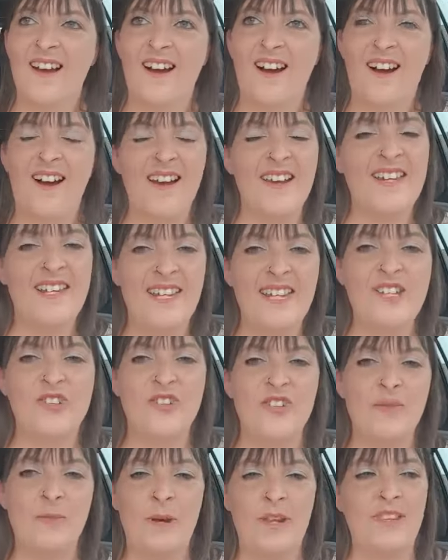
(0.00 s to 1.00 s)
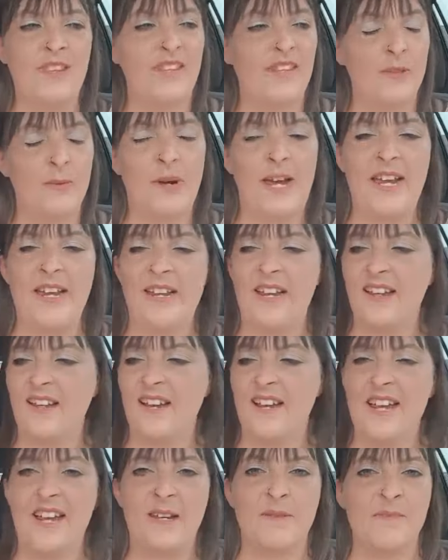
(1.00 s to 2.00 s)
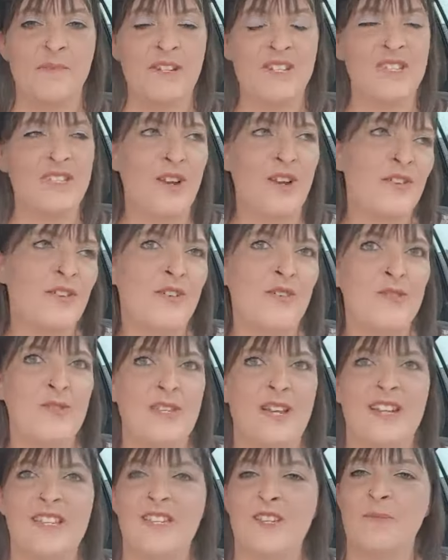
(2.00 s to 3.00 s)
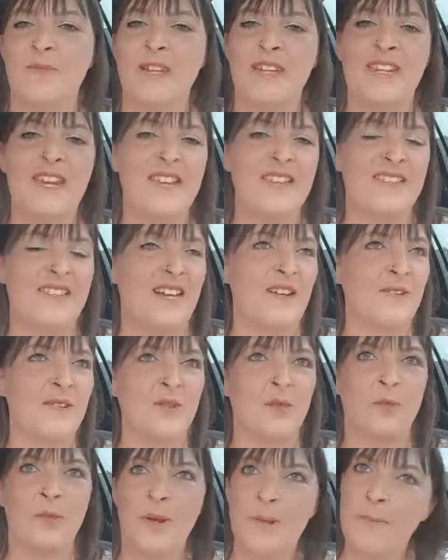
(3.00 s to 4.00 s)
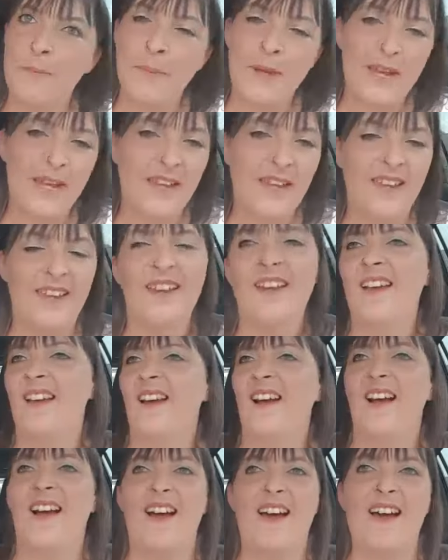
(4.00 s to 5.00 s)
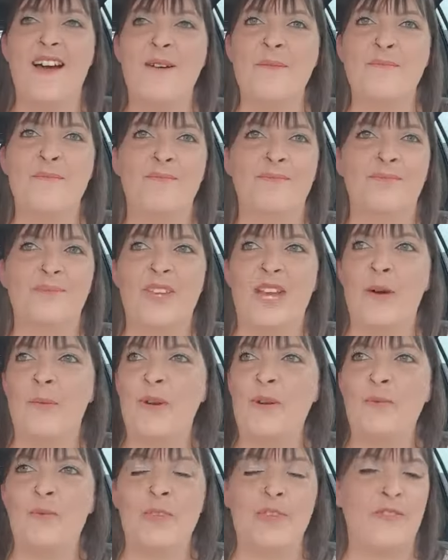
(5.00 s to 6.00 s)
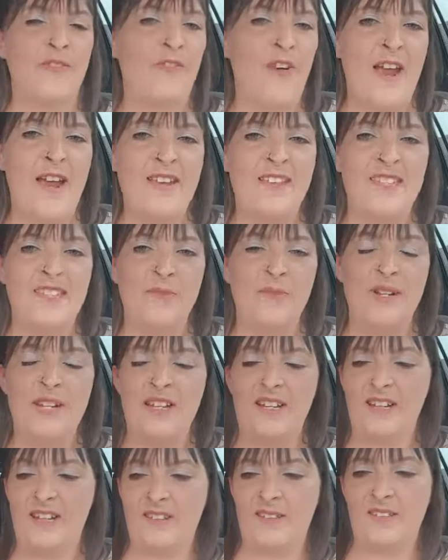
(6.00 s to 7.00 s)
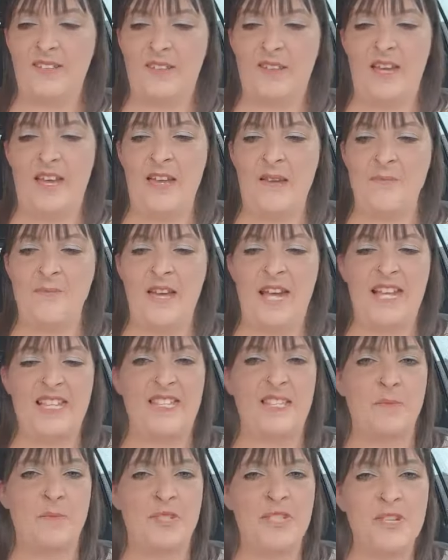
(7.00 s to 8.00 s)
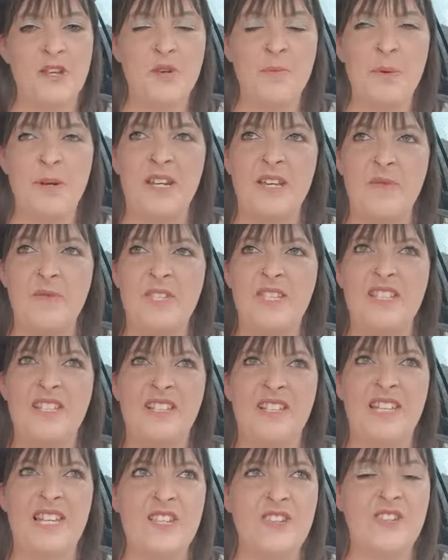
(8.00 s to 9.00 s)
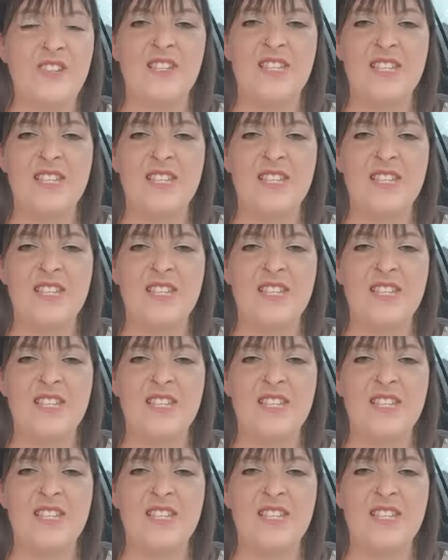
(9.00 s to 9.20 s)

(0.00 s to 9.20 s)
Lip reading: I literally went the other way, and I had McDonald's. I took my kids out to Wimpy. I went with a friend, and we had some soup, and it was literally